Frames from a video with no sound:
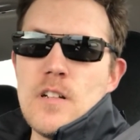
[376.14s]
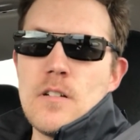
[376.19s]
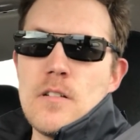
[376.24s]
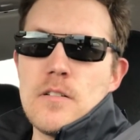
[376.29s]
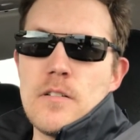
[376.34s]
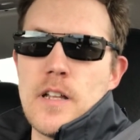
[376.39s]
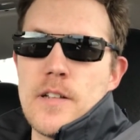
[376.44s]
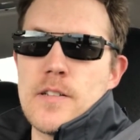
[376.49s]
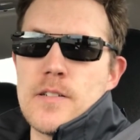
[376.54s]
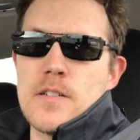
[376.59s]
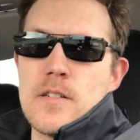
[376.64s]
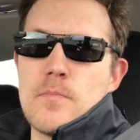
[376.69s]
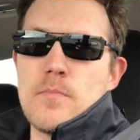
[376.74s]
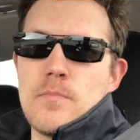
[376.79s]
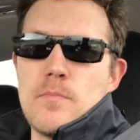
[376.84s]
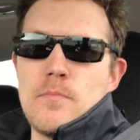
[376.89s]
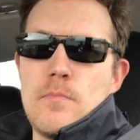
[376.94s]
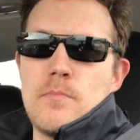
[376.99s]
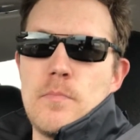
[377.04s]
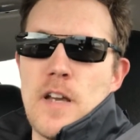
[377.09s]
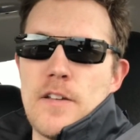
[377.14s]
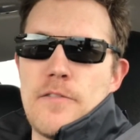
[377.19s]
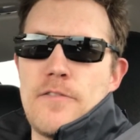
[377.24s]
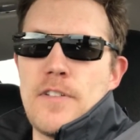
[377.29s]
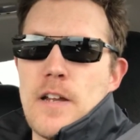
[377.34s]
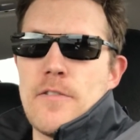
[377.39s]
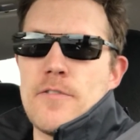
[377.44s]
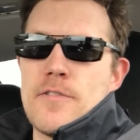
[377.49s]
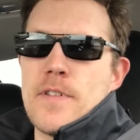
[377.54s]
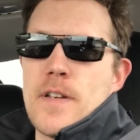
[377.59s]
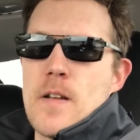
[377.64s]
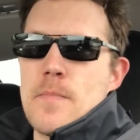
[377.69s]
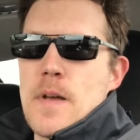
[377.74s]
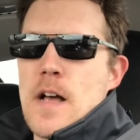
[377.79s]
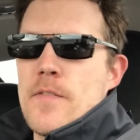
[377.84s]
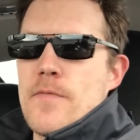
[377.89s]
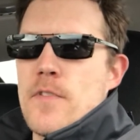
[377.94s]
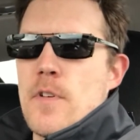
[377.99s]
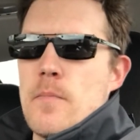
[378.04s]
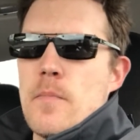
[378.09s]
That's my favorite thing
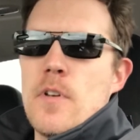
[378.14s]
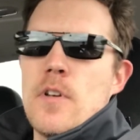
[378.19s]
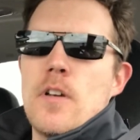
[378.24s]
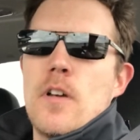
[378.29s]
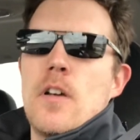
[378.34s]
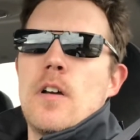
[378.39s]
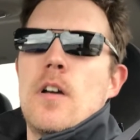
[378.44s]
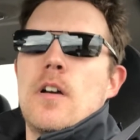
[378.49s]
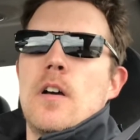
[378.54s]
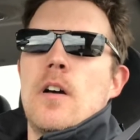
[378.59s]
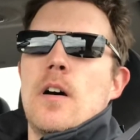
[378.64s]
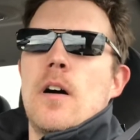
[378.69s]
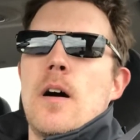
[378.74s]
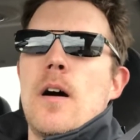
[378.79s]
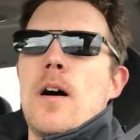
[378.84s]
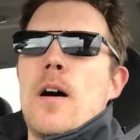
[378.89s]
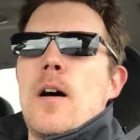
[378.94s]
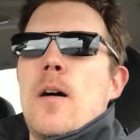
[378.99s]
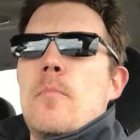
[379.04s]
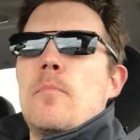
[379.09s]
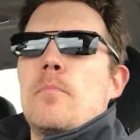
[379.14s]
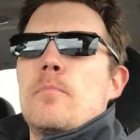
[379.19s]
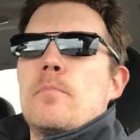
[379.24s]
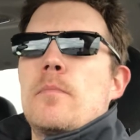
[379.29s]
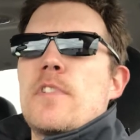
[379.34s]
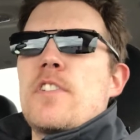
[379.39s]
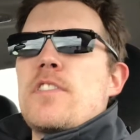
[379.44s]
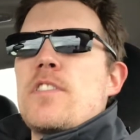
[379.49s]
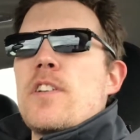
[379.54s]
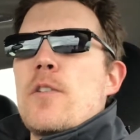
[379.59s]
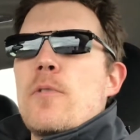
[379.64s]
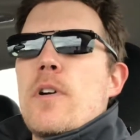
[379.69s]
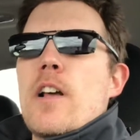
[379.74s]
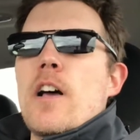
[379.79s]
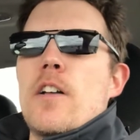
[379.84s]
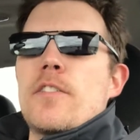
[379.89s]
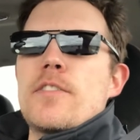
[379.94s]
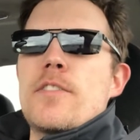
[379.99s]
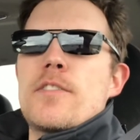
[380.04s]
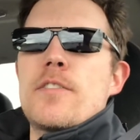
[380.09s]
about them. Let's see, what
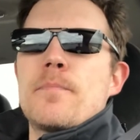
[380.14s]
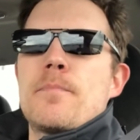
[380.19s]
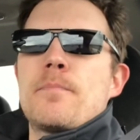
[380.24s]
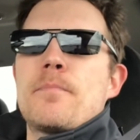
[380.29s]
else?